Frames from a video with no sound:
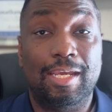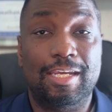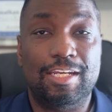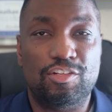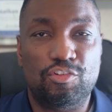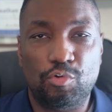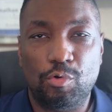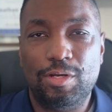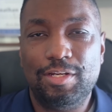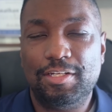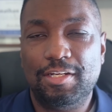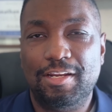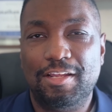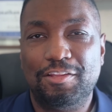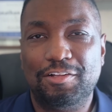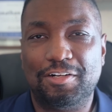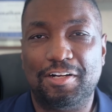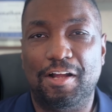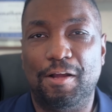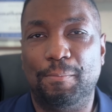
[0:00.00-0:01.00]
He joined
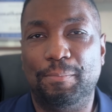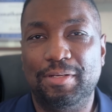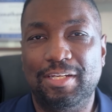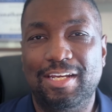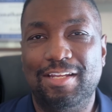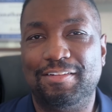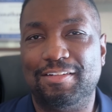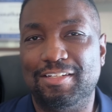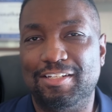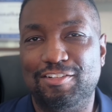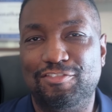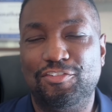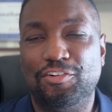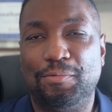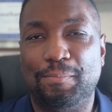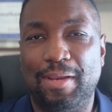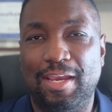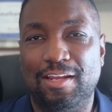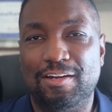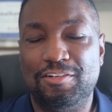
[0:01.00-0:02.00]
another company as a district
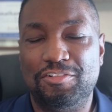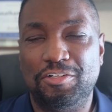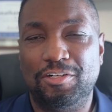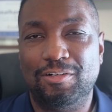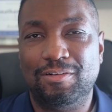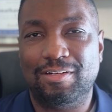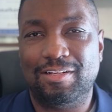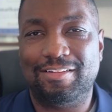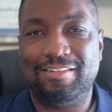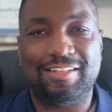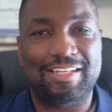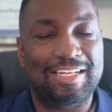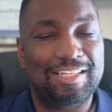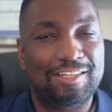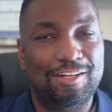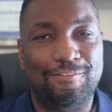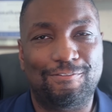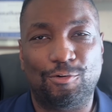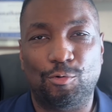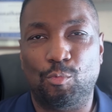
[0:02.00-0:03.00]
manager, stayed
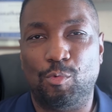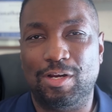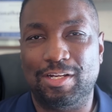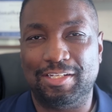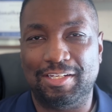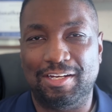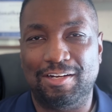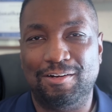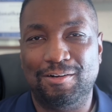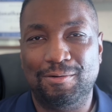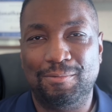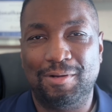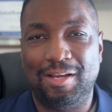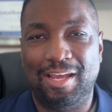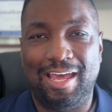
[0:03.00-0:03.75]
there for 1 year,